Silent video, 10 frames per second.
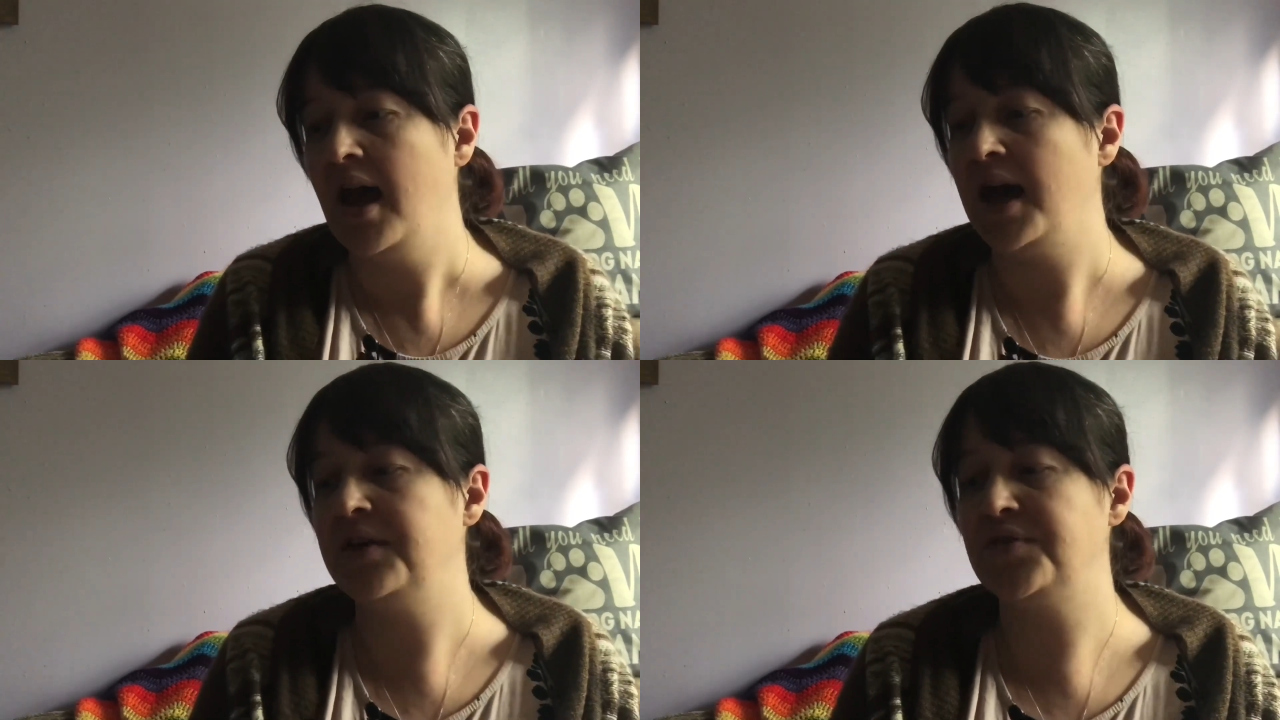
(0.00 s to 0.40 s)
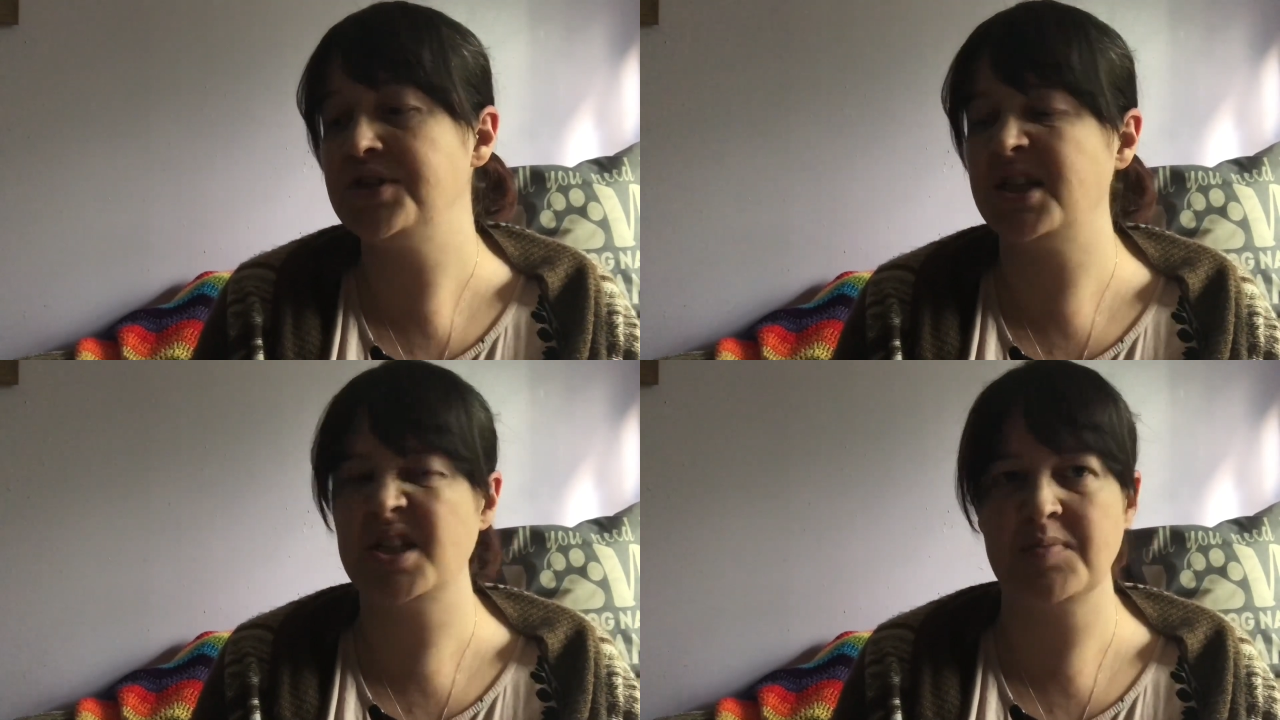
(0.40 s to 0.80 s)
and every
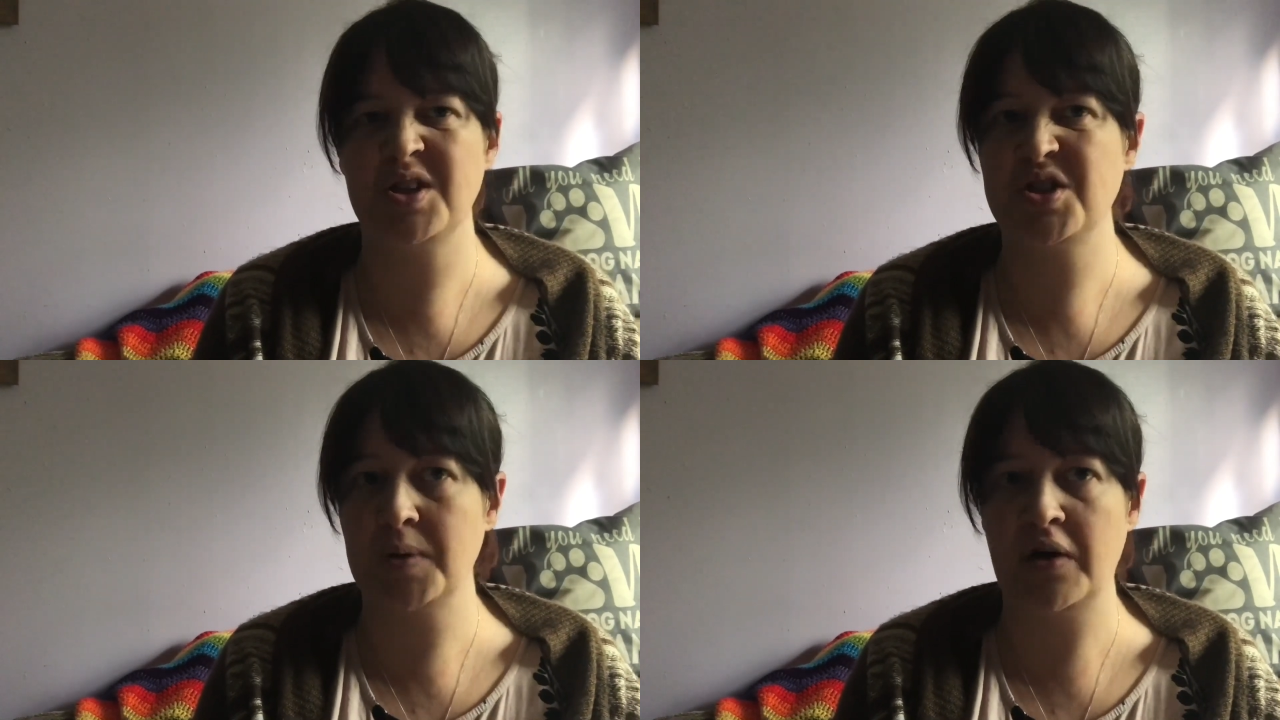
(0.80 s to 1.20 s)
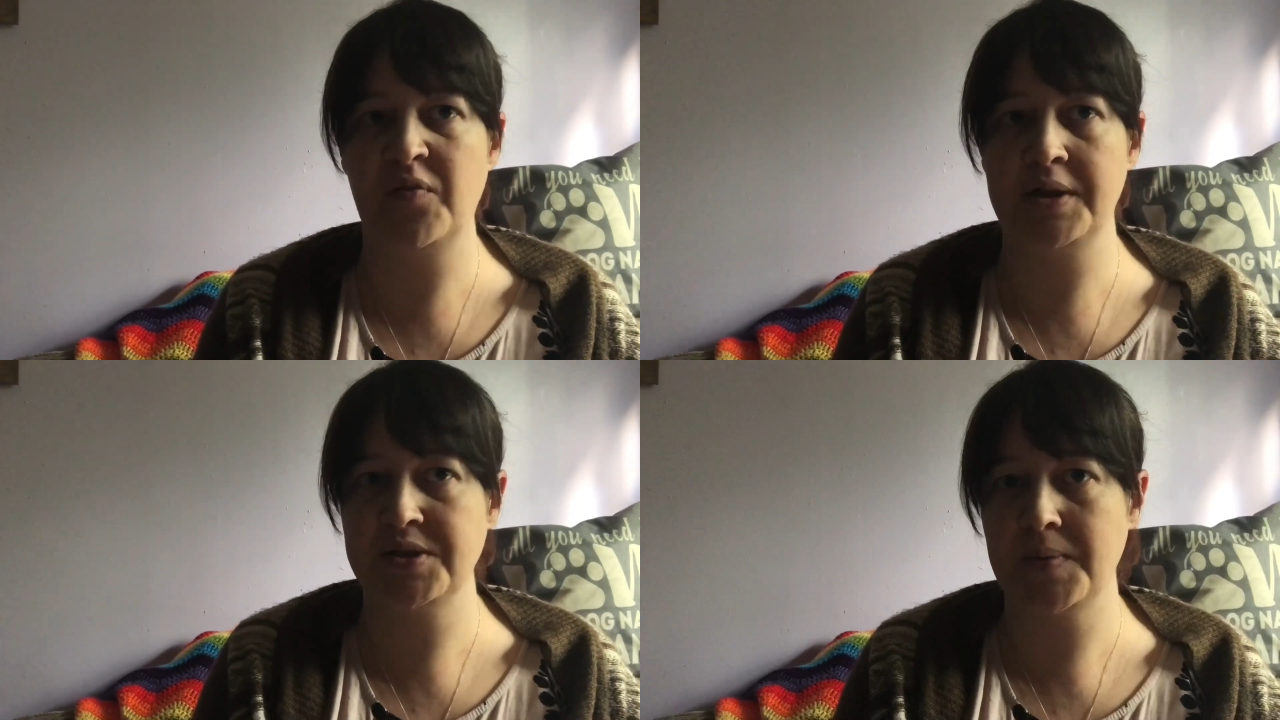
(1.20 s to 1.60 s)
6 months, 12
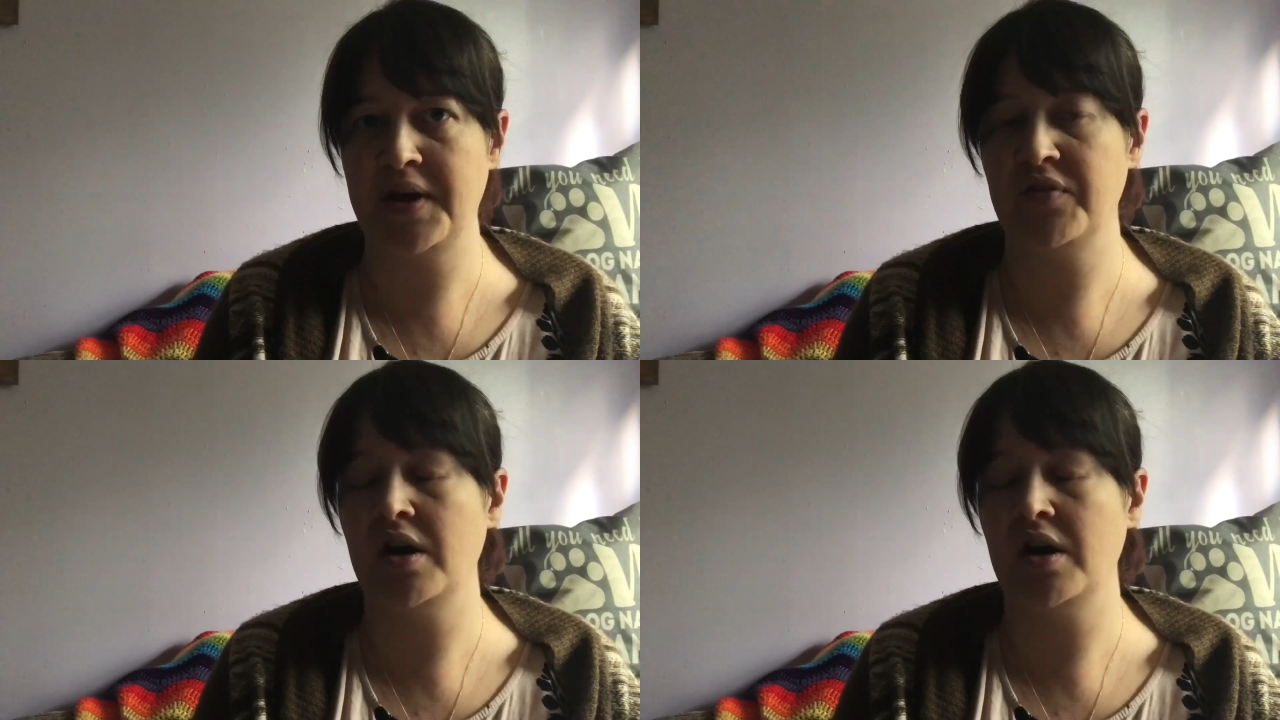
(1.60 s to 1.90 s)
months, whatever,